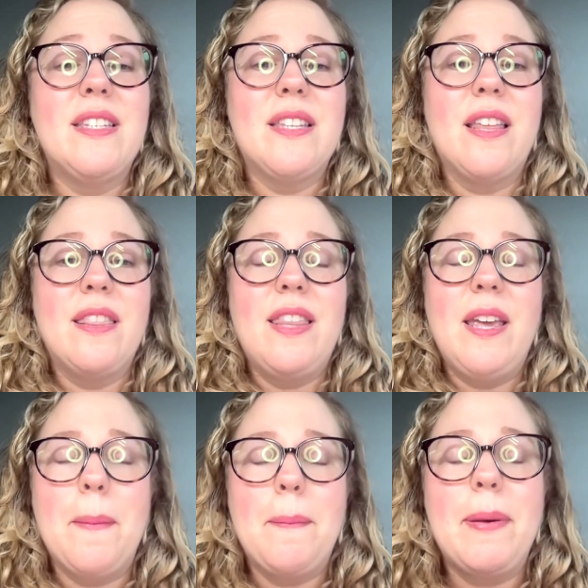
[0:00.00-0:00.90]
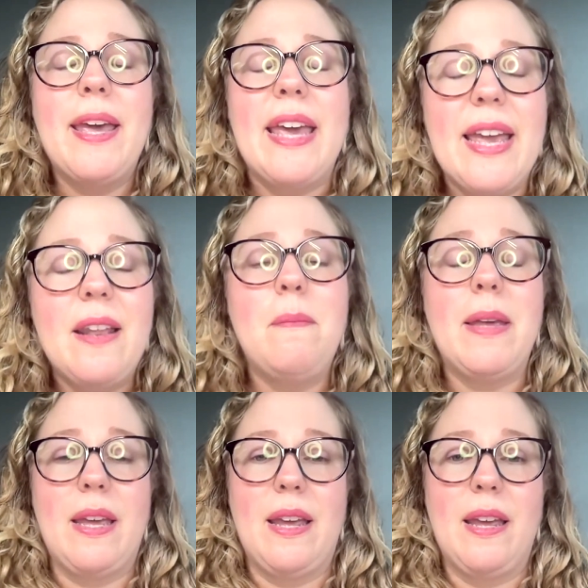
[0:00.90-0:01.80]
is the
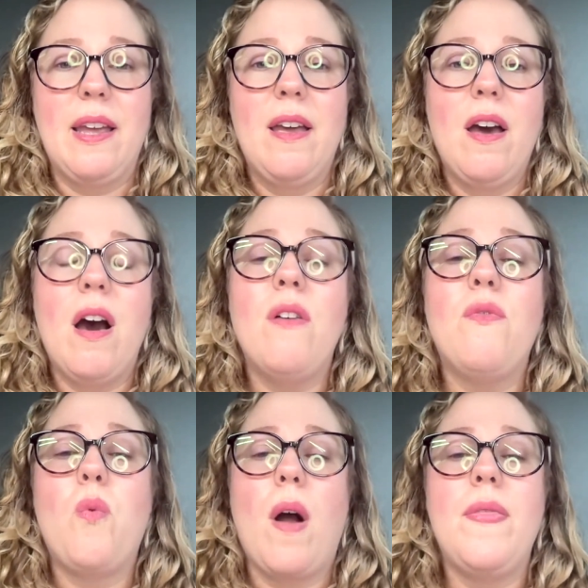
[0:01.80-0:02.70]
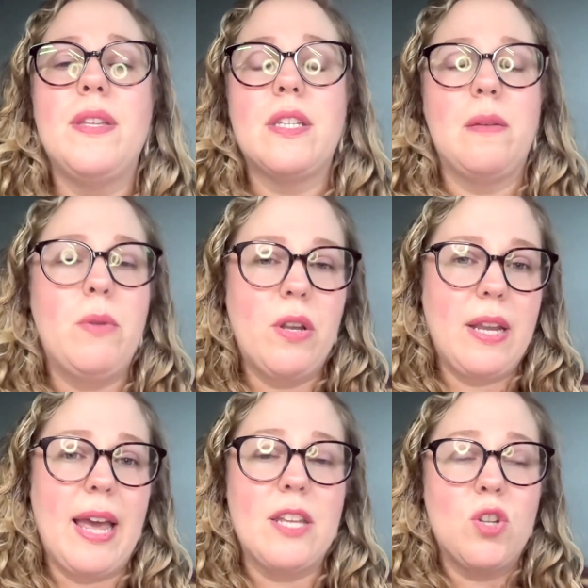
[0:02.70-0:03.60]
epitome of what this
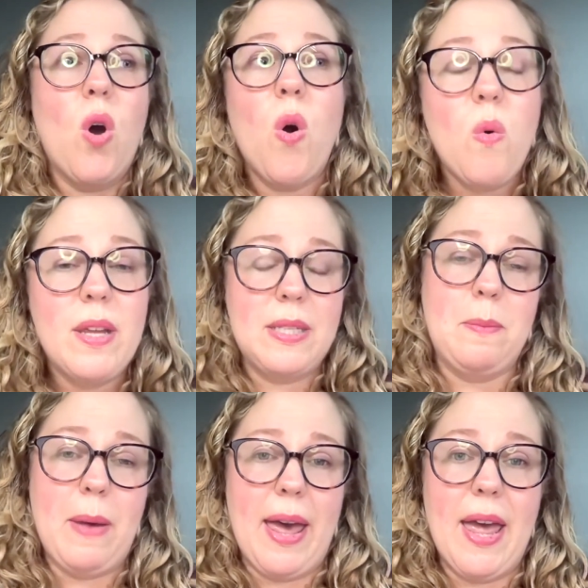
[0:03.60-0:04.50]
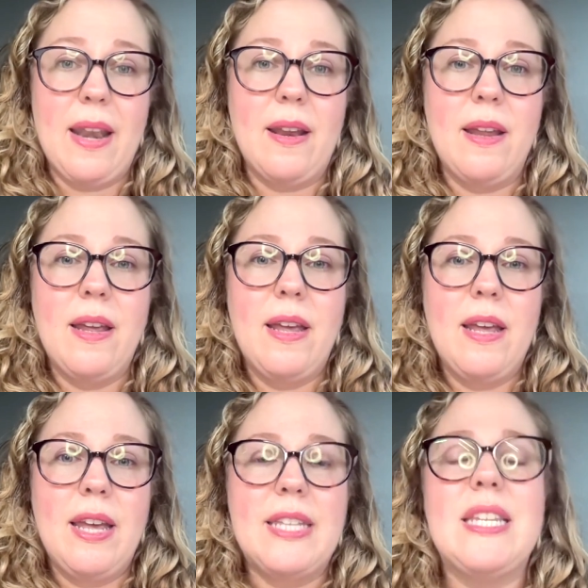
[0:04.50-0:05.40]
community has always been,
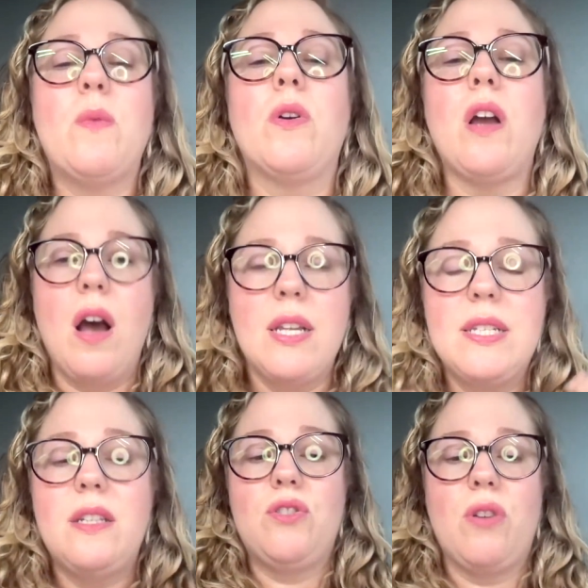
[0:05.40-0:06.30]
is that we're constantly